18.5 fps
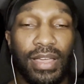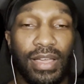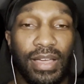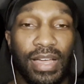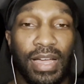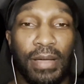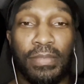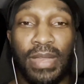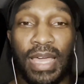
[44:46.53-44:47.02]

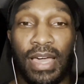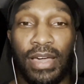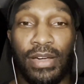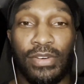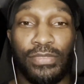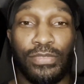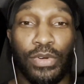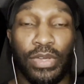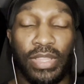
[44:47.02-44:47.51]
I'm
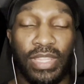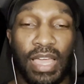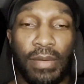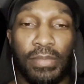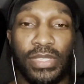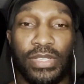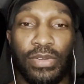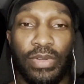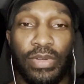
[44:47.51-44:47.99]
now afforded the
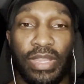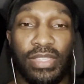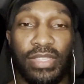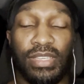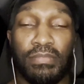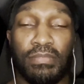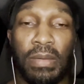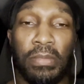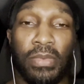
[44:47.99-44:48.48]
opportunity
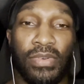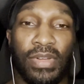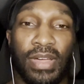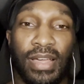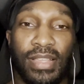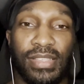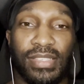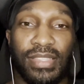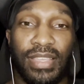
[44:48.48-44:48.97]
to
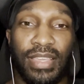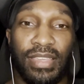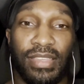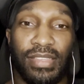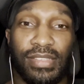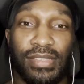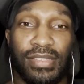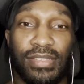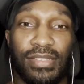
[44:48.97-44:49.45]
memorize
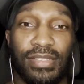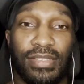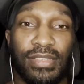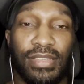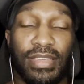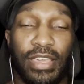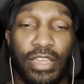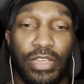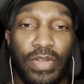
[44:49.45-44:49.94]
things
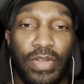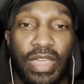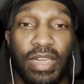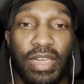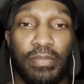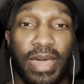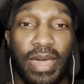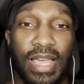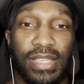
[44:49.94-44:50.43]
in great
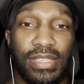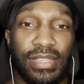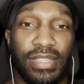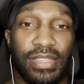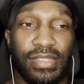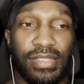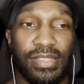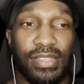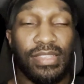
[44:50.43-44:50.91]

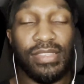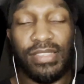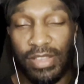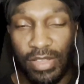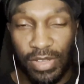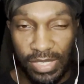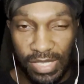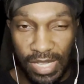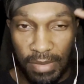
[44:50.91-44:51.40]
capacities, as
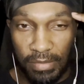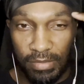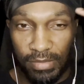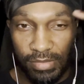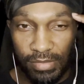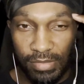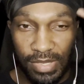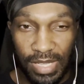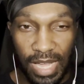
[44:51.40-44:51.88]
long as I'm
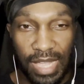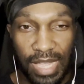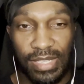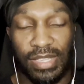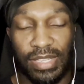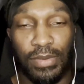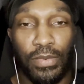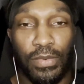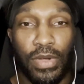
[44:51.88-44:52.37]

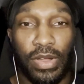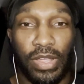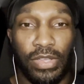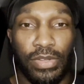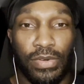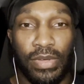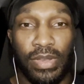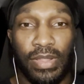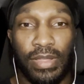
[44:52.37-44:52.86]
constantly
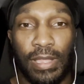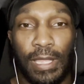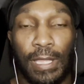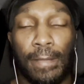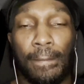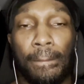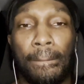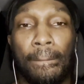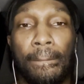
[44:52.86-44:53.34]
working on
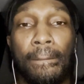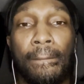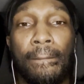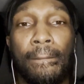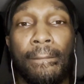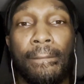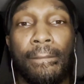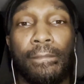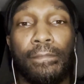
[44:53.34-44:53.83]

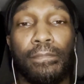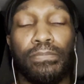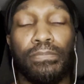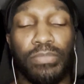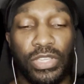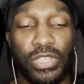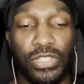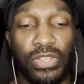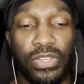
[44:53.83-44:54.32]

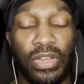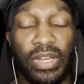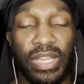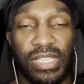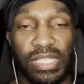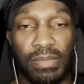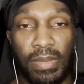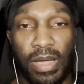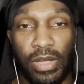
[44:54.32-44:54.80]
it. This journey
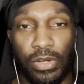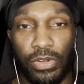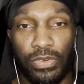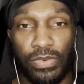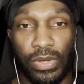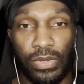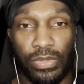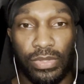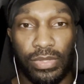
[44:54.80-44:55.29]
is about
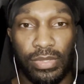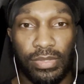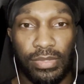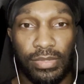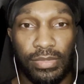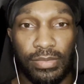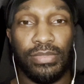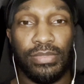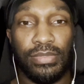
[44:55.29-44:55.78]
growth.
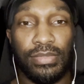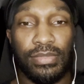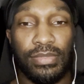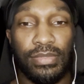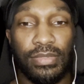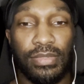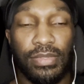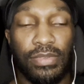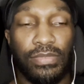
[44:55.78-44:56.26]

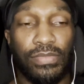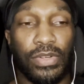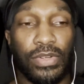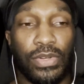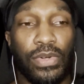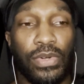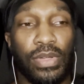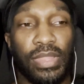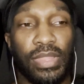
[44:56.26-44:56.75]

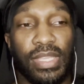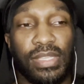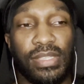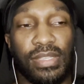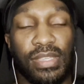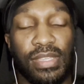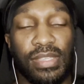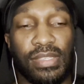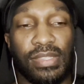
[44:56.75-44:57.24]
Recording
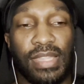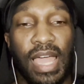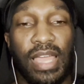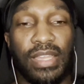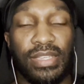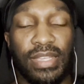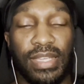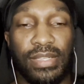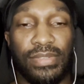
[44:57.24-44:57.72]
this is not
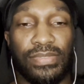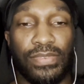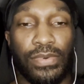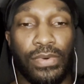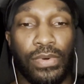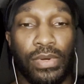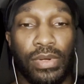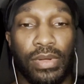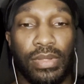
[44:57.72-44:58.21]
just
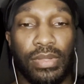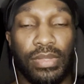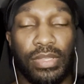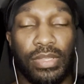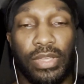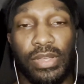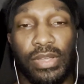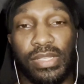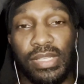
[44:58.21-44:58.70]
for
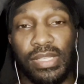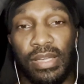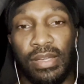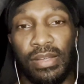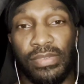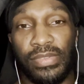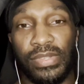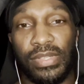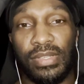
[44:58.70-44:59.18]

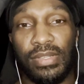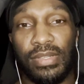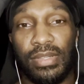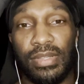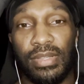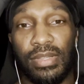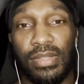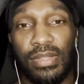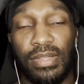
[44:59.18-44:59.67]
yourselves,
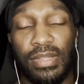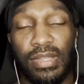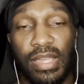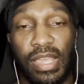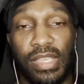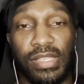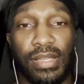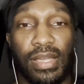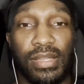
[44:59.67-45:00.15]

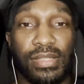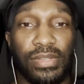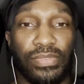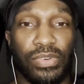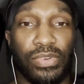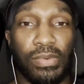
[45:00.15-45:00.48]
it's also for